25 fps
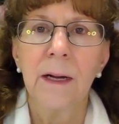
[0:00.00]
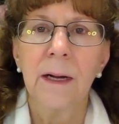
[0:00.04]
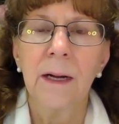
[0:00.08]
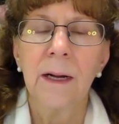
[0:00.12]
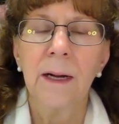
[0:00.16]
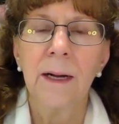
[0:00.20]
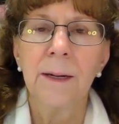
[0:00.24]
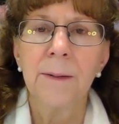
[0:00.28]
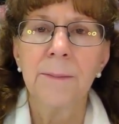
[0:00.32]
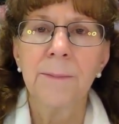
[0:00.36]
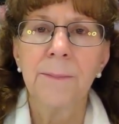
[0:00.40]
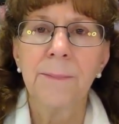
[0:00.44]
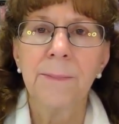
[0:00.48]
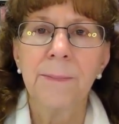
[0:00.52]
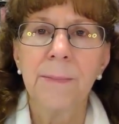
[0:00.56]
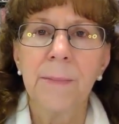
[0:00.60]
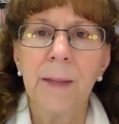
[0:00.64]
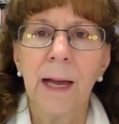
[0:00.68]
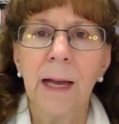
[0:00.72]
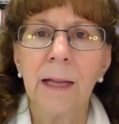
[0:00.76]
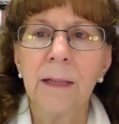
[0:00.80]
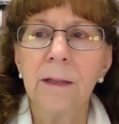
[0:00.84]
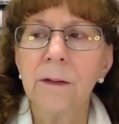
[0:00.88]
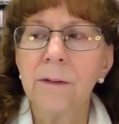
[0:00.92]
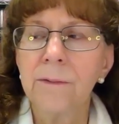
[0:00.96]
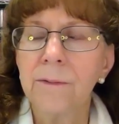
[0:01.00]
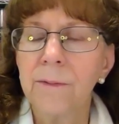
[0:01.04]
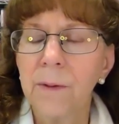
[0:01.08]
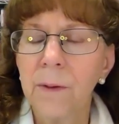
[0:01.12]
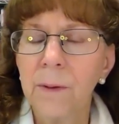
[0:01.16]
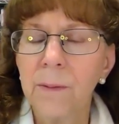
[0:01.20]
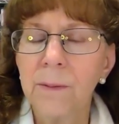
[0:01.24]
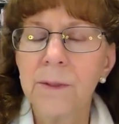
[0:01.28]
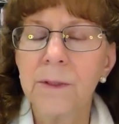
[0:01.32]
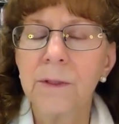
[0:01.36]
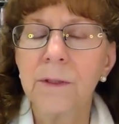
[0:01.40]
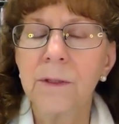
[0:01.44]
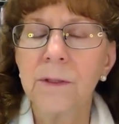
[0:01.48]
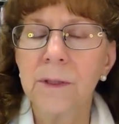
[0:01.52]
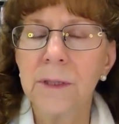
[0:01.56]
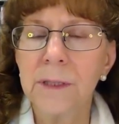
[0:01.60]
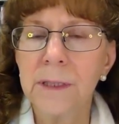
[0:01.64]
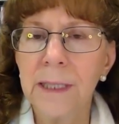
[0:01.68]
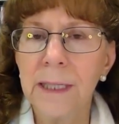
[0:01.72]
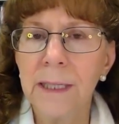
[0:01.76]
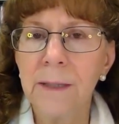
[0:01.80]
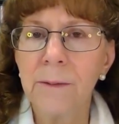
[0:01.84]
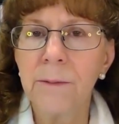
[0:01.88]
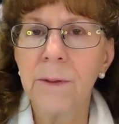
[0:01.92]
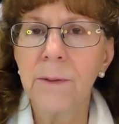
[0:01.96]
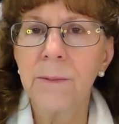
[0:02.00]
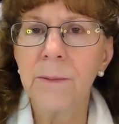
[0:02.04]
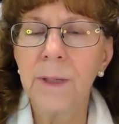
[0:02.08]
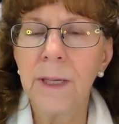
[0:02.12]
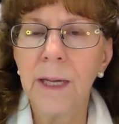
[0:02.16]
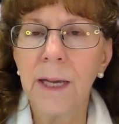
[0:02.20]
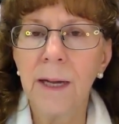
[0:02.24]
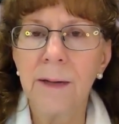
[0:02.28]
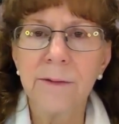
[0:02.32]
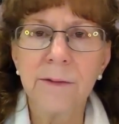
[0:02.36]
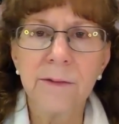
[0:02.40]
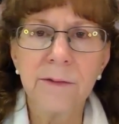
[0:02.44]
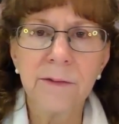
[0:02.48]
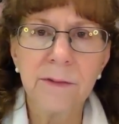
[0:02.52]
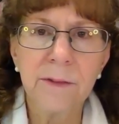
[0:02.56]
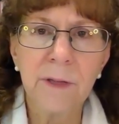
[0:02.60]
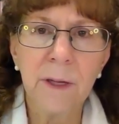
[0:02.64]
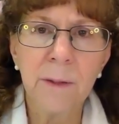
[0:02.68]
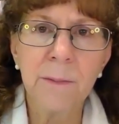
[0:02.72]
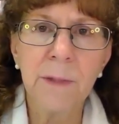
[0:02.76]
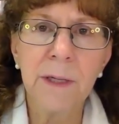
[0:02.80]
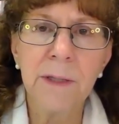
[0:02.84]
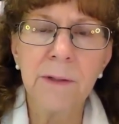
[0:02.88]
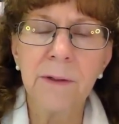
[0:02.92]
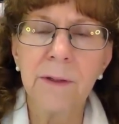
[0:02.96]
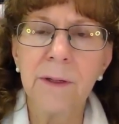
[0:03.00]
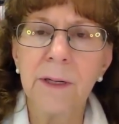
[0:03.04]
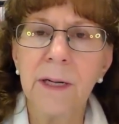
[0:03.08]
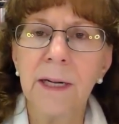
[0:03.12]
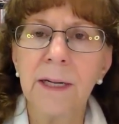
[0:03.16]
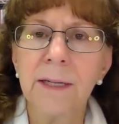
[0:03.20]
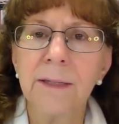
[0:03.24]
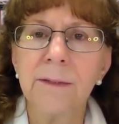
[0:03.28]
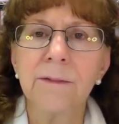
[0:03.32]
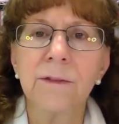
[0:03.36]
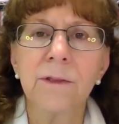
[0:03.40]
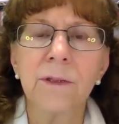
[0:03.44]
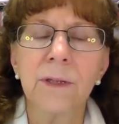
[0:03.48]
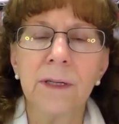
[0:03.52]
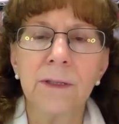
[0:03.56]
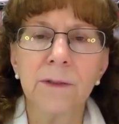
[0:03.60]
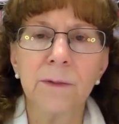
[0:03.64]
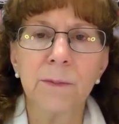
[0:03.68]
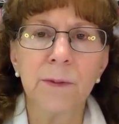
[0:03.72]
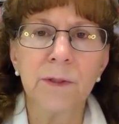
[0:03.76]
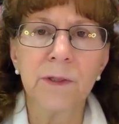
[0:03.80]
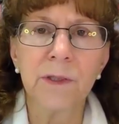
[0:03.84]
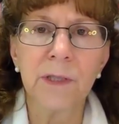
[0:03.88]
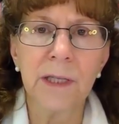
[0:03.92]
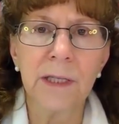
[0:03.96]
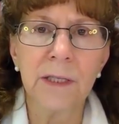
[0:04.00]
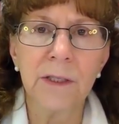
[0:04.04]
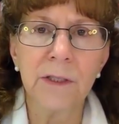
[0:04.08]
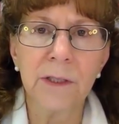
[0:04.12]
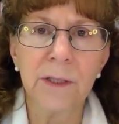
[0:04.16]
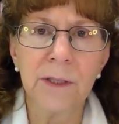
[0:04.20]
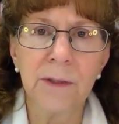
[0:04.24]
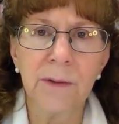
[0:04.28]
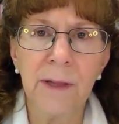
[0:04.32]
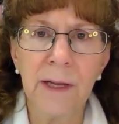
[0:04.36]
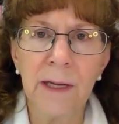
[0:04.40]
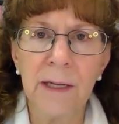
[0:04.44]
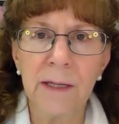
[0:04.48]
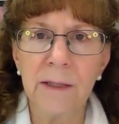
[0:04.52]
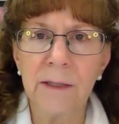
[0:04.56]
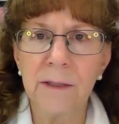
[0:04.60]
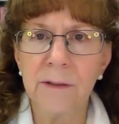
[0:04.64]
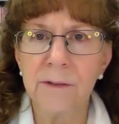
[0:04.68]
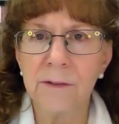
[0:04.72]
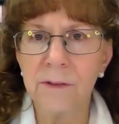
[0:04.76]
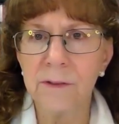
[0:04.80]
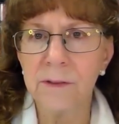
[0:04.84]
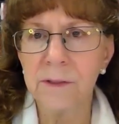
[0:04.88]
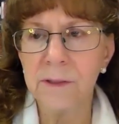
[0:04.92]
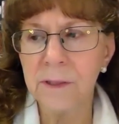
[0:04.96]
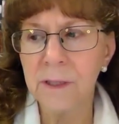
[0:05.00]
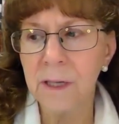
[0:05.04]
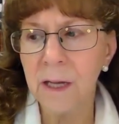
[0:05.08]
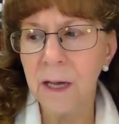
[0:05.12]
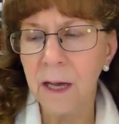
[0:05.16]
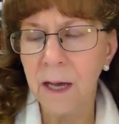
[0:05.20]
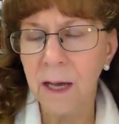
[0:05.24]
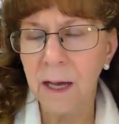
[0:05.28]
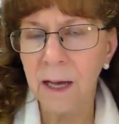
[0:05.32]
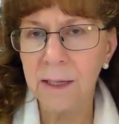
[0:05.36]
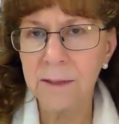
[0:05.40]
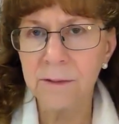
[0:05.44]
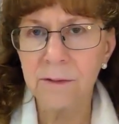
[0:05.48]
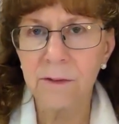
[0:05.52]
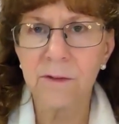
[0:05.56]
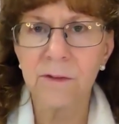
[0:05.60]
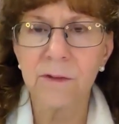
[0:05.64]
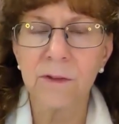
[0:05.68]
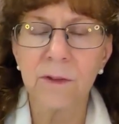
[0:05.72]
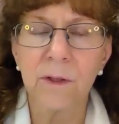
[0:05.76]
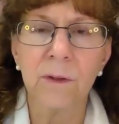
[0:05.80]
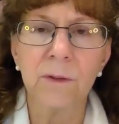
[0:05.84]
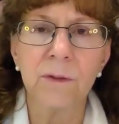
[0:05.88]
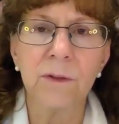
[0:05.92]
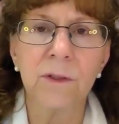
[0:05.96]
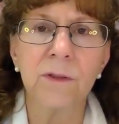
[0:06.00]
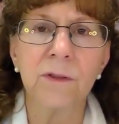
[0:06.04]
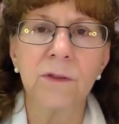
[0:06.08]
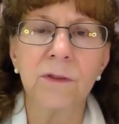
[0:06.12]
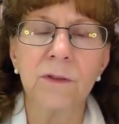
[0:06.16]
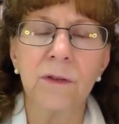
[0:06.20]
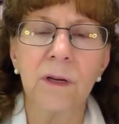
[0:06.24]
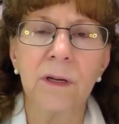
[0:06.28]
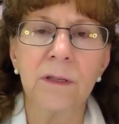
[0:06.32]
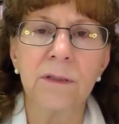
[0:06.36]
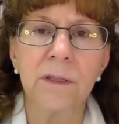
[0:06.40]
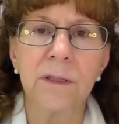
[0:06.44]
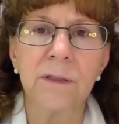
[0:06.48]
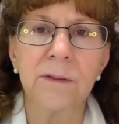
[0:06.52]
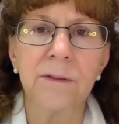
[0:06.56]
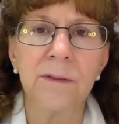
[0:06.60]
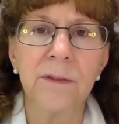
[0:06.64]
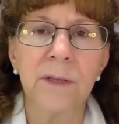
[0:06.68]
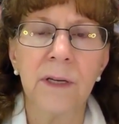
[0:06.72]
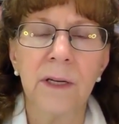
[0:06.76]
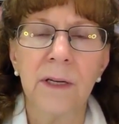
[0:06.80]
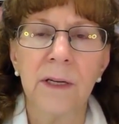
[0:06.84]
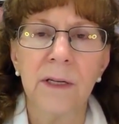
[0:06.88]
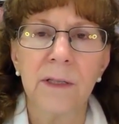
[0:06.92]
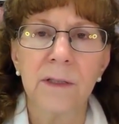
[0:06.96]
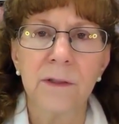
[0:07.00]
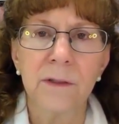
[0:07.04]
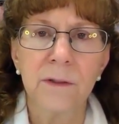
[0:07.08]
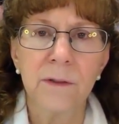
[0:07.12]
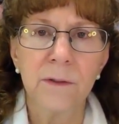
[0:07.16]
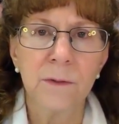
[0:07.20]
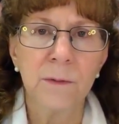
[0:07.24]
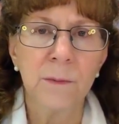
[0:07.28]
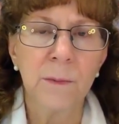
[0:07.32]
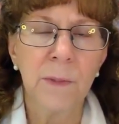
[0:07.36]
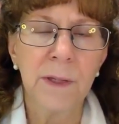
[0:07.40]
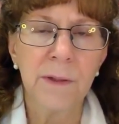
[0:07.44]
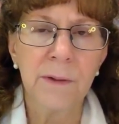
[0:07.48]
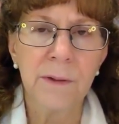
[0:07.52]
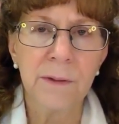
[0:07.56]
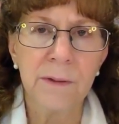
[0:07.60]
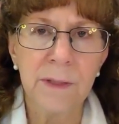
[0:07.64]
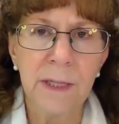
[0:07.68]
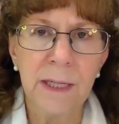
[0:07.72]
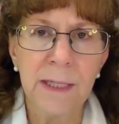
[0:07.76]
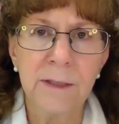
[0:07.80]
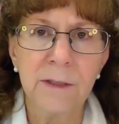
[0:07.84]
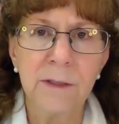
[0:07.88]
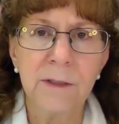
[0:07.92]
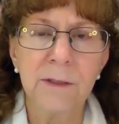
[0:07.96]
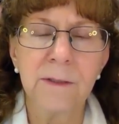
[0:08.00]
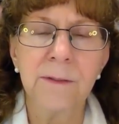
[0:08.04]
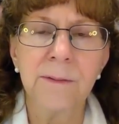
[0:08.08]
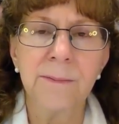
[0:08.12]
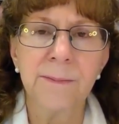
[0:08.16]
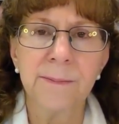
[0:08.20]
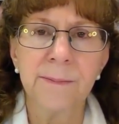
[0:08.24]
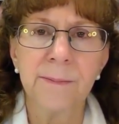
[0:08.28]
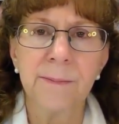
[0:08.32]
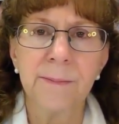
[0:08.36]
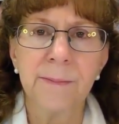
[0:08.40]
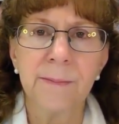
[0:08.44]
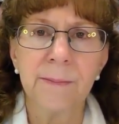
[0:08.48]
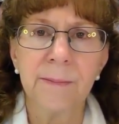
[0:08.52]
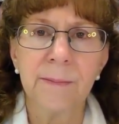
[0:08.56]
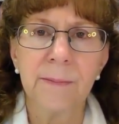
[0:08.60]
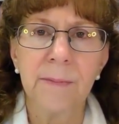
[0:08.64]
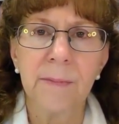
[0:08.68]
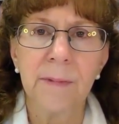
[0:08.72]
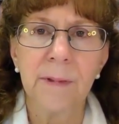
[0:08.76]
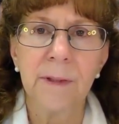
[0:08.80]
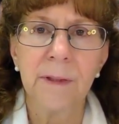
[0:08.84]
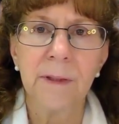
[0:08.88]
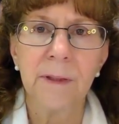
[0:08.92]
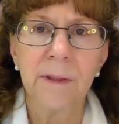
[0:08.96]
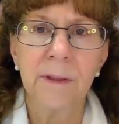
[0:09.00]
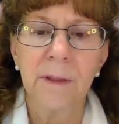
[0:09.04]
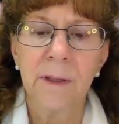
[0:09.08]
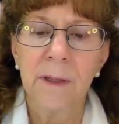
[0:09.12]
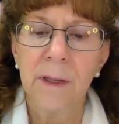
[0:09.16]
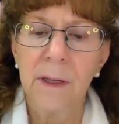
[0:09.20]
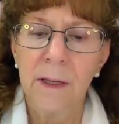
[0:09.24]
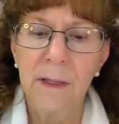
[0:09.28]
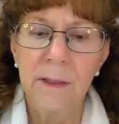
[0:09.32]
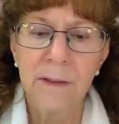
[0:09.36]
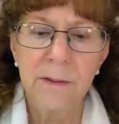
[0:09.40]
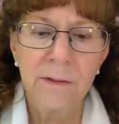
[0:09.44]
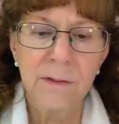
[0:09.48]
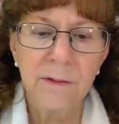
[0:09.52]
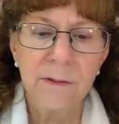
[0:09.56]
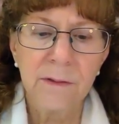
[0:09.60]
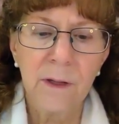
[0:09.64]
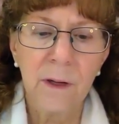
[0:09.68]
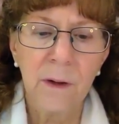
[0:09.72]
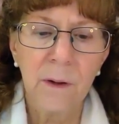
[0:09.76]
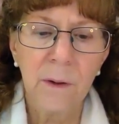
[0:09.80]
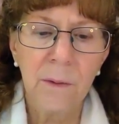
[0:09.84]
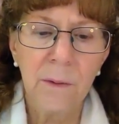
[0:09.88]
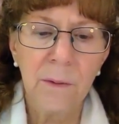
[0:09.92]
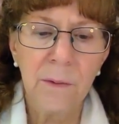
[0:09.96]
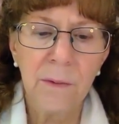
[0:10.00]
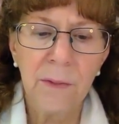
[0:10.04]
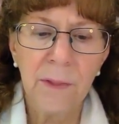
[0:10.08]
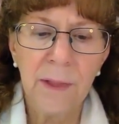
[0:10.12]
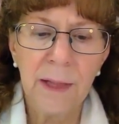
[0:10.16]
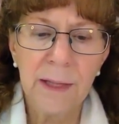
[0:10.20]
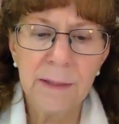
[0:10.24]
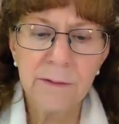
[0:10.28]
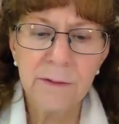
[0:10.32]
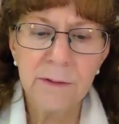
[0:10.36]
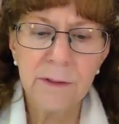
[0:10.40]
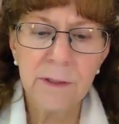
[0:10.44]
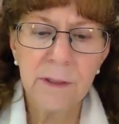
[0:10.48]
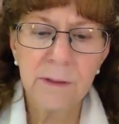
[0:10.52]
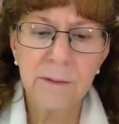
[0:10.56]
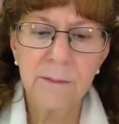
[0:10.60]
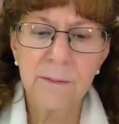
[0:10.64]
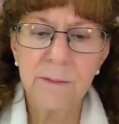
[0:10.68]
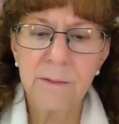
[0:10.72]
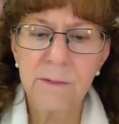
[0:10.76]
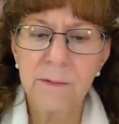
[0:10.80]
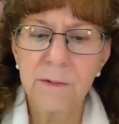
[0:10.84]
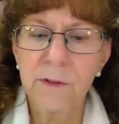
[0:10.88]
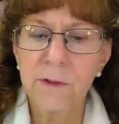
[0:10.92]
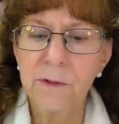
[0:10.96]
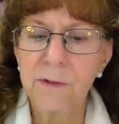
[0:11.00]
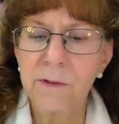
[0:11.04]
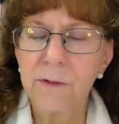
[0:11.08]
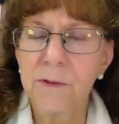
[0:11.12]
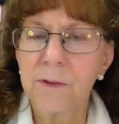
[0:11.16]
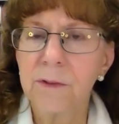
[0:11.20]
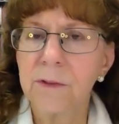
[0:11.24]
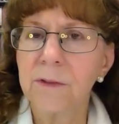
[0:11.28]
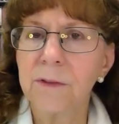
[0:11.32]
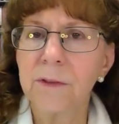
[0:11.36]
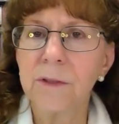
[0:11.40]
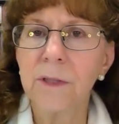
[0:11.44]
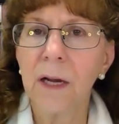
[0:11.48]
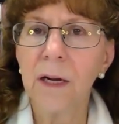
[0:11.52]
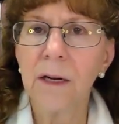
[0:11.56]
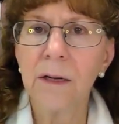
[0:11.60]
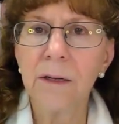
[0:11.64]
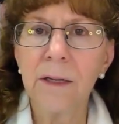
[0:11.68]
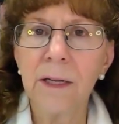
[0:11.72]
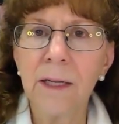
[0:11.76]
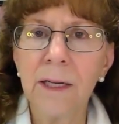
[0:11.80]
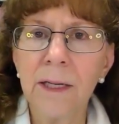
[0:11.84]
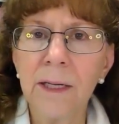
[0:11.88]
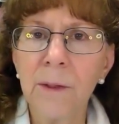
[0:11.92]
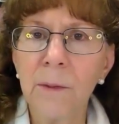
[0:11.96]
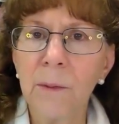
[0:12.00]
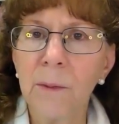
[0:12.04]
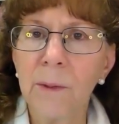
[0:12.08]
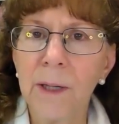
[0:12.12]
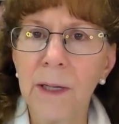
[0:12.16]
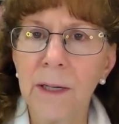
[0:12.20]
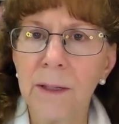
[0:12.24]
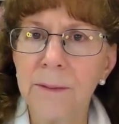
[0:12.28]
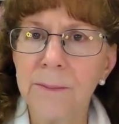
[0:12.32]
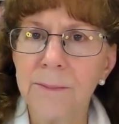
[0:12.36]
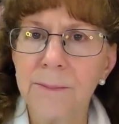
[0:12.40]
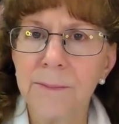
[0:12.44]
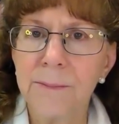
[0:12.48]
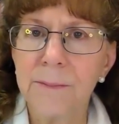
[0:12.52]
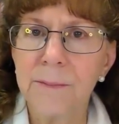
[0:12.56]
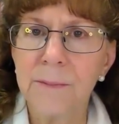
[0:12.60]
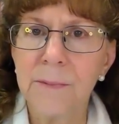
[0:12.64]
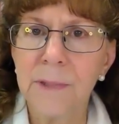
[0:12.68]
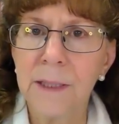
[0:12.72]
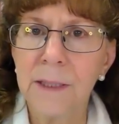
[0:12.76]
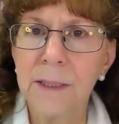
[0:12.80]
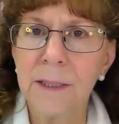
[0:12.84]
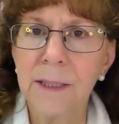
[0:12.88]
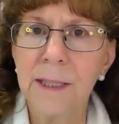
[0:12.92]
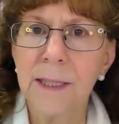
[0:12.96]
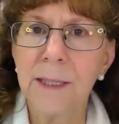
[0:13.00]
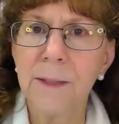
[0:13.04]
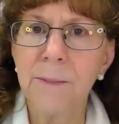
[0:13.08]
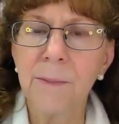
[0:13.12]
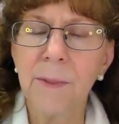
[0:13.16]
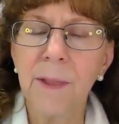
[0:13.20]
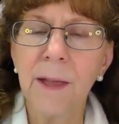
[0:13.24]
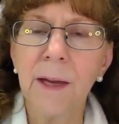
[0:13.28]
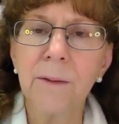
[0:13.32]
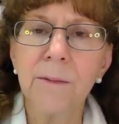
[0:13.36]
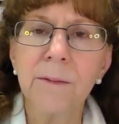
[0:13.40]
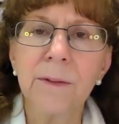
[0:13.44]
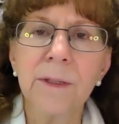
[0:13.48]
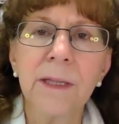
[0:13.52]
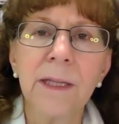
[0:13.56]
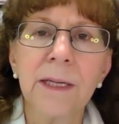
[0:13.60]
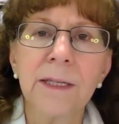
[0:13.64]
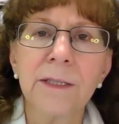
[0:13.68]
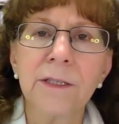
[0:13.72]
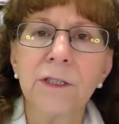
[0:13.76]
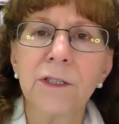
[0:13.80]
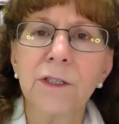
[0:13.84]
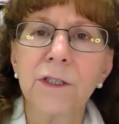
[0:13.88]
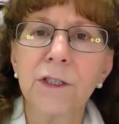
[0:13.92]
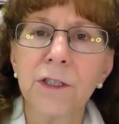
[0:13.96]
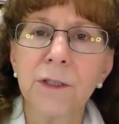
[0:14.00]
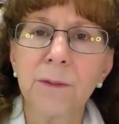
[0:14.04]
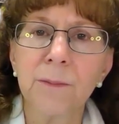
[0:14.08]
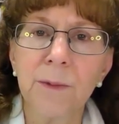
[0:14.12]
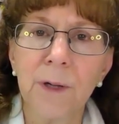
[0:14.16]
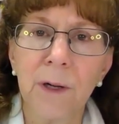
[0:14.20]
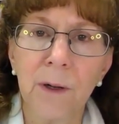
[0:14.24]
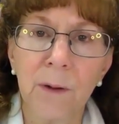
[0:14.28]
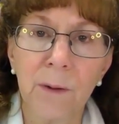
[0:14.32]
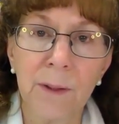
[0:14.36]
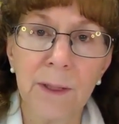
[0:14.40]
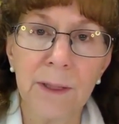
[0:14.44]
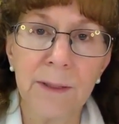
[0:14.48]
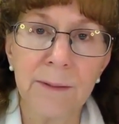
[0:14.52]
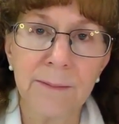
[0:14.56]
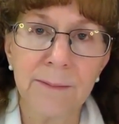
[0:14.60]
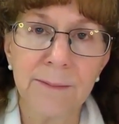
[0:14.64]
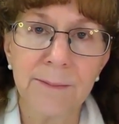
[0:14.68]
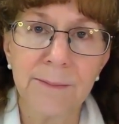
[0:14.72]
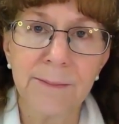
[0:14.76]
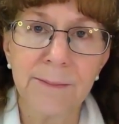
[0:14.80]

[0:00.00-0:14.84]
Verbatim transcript: Um, I look forward to the day when we have some other kind of transportation that is not so destructive to Mother Nature. So that's it. Just start anywhere and keep that relationship going.